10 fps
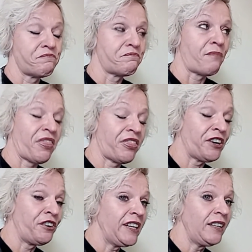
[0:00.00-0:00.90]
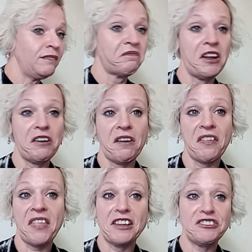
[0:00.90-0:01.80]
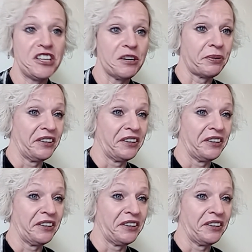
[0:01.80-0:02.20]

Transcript: My theory, they're on that ship.